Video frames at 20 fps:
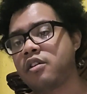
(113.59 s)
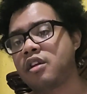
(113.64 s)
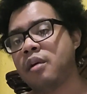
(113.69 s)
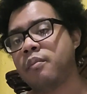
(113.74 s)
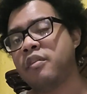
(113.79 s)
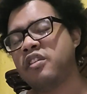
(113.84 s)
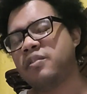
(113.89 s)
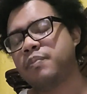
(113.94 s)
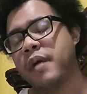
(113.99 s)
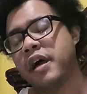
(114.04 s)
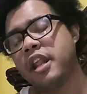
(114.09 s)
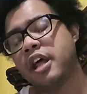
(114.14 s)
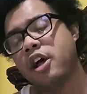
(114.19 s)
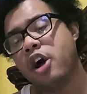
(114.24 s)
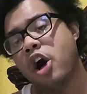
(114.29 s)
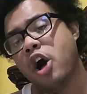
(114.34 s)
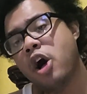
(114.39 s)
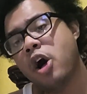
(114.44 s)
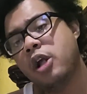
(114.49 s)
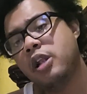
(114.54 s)
Come and spend a
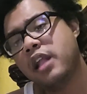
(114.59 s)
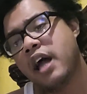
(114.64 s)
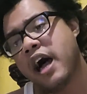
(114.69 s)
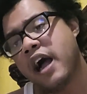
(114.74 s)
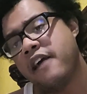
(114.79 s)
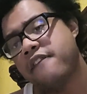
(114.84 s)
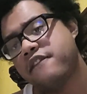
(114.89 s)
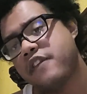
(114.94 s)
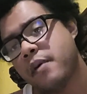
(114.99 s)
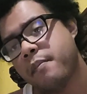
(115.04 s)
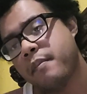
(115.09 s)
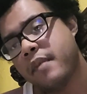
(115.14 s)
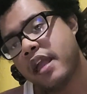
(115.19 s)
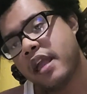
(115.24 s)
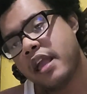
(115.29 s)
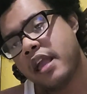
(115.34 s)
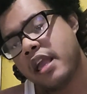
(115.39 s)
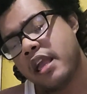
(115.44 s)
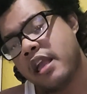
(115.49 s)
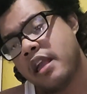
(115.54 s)
whole life for
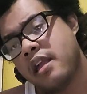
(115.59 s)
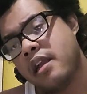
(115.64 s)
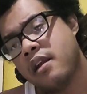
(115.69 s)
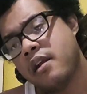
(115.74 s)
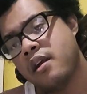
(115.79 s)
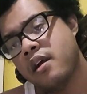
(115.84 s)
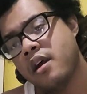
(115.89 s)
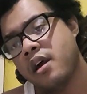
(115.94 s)
me.